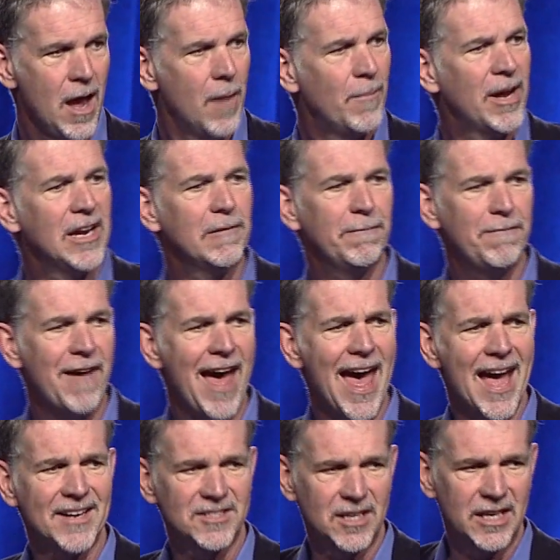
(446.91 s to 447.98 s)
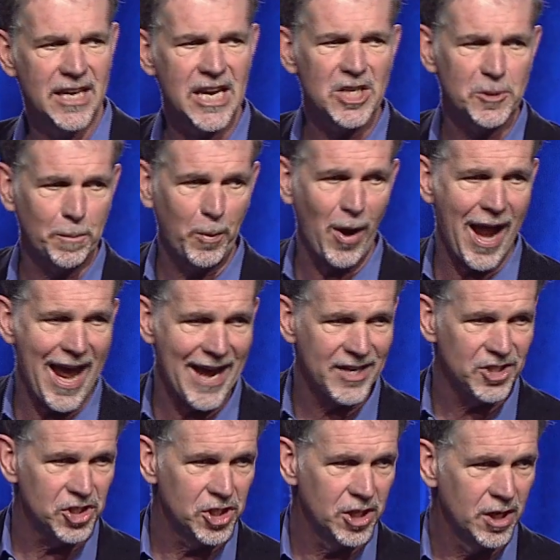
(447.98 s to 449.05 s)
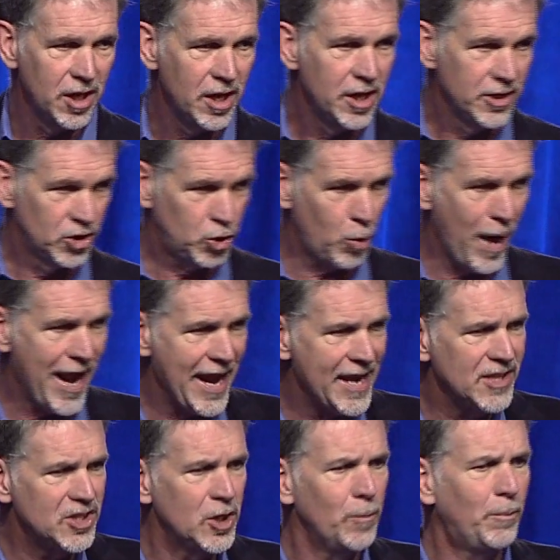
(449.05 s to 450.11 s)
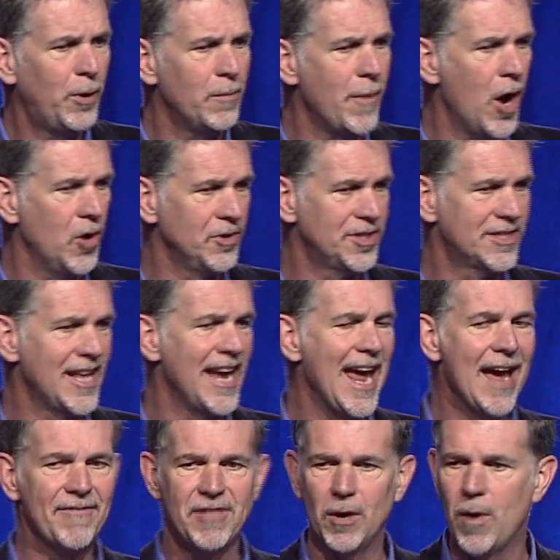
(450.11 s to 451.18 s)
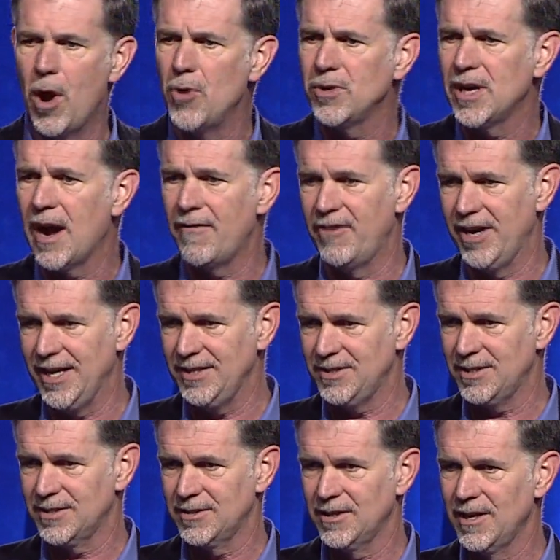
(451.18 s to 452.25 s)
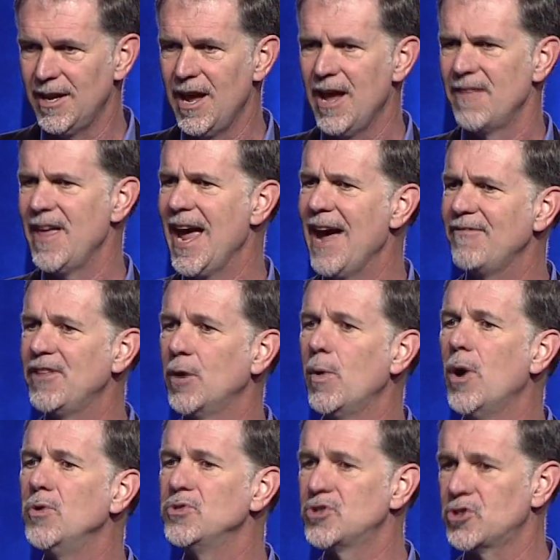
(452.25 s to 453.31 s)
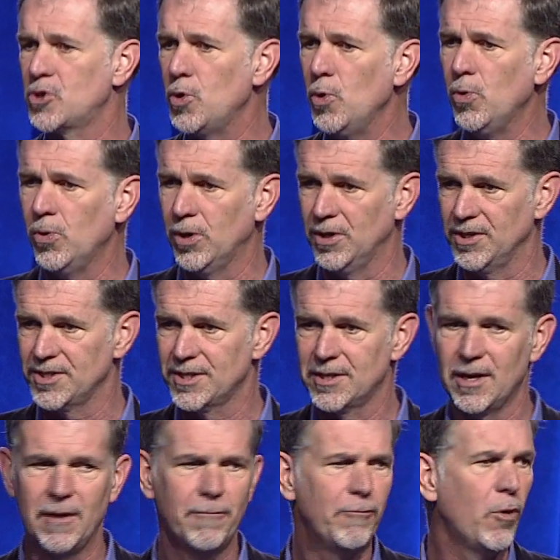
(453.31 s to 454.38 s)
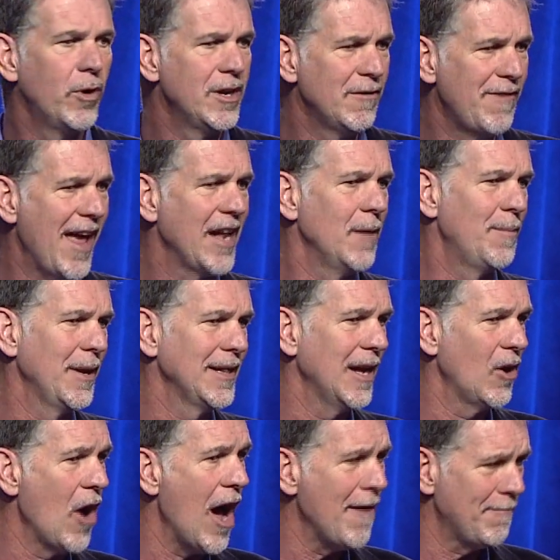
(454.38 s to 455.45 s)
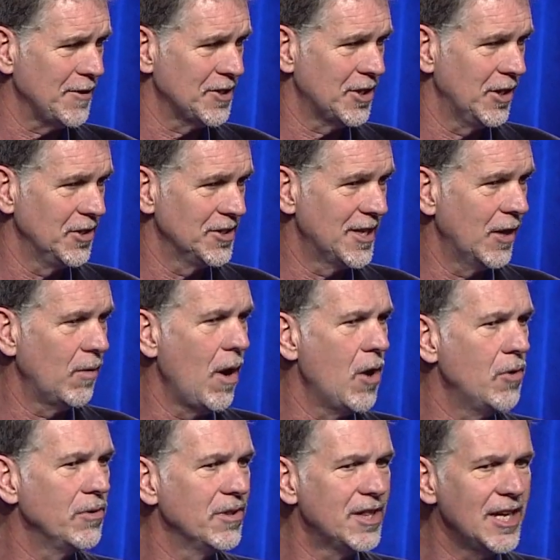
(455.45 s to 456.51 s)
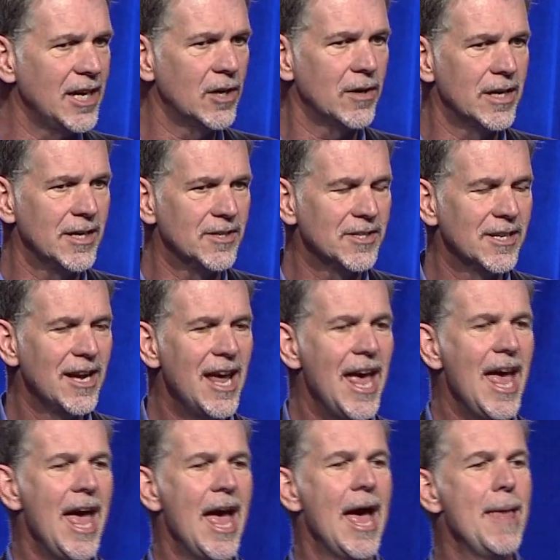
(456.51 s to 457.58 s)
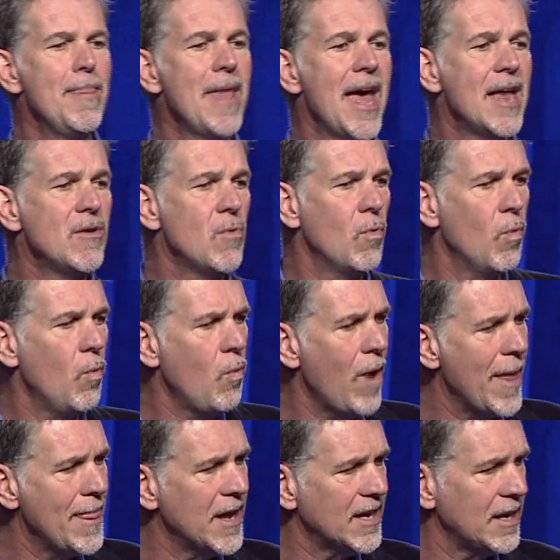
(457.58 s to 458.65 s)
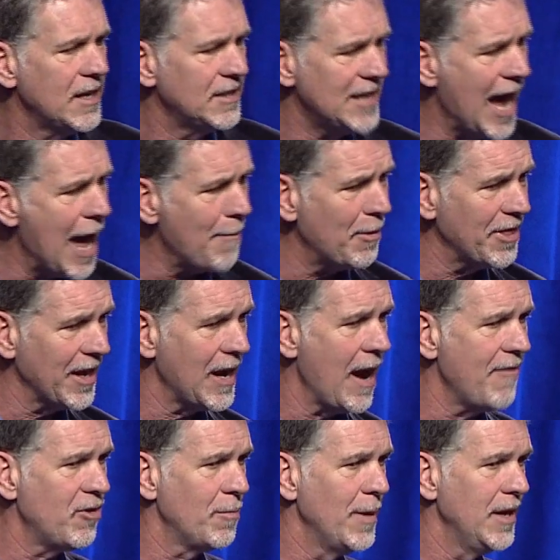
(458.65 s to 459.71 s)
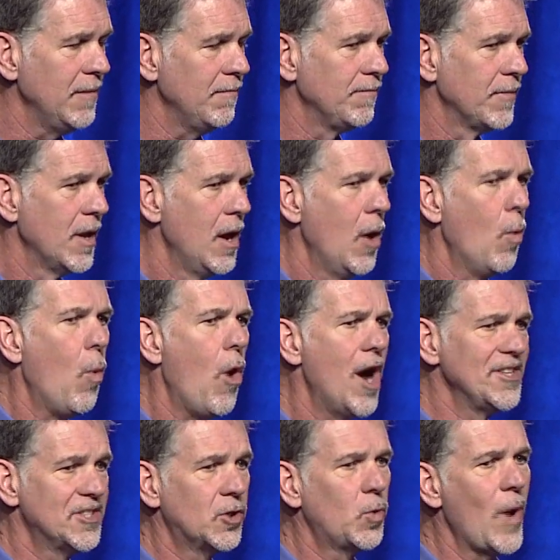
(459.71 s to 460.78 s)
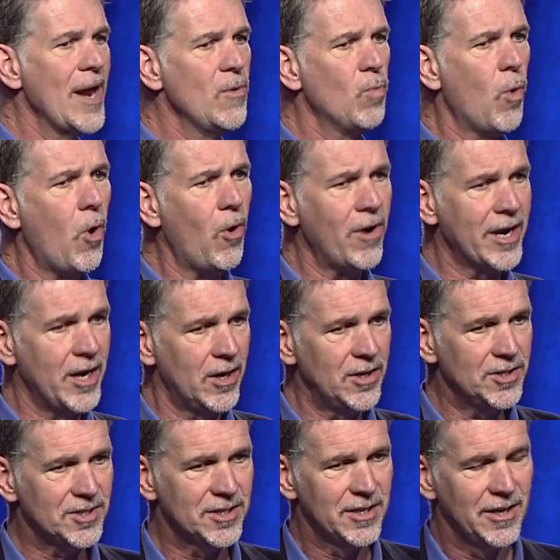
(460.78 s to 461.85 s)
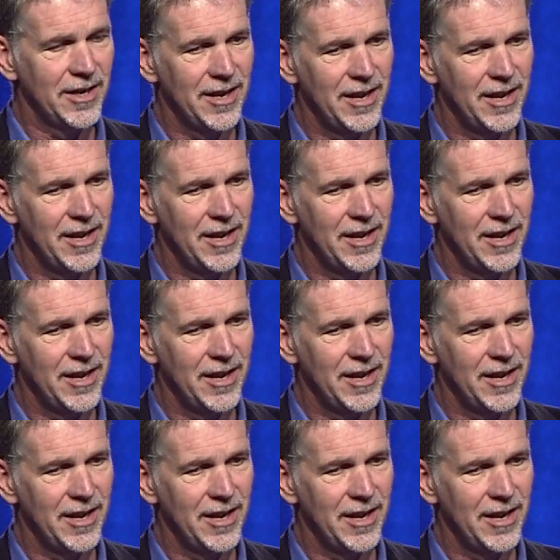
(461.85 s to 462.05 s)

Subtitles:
But in fact, each branch trains and promotes. They have their own governance. They have their own schools for developing their officers, their own theories. And then when the top of the government wants great warriors,